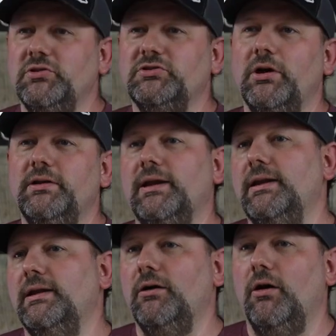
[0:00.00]
when you start
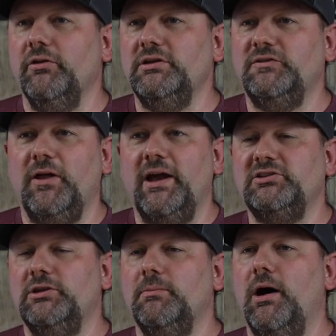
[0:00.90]
digging into all these
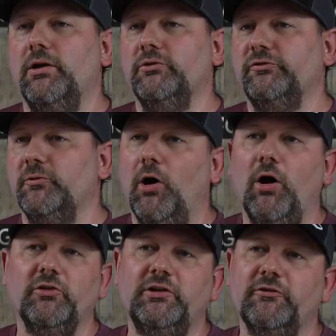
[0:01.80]
flagship models from
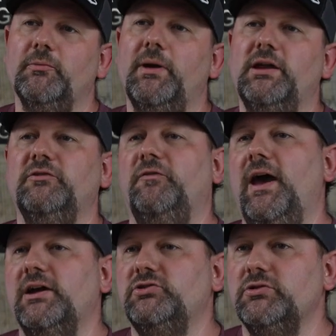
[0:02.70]
all the different
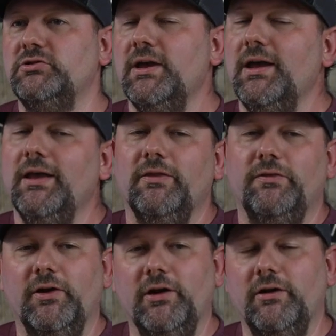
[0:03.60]
manufacturers,
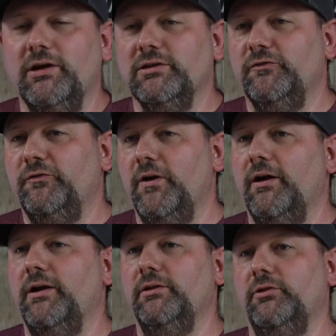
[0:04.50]
there is
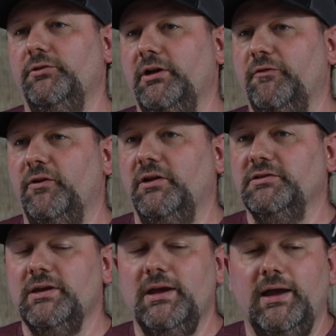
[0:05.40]
very little
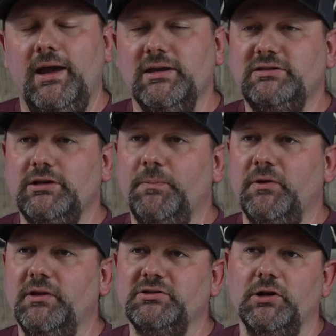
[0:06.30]
difference. It's
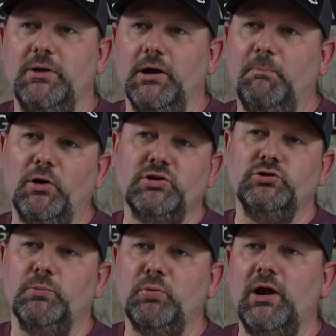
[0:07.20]
something that's going to be a
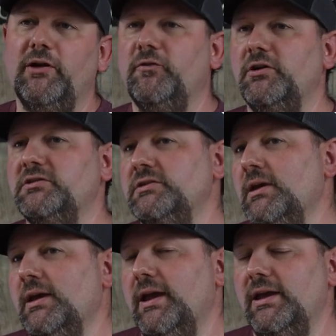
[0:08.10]
personal preference.
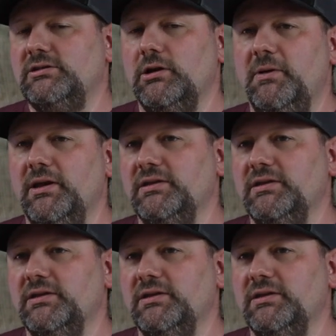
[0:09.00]
It's going to be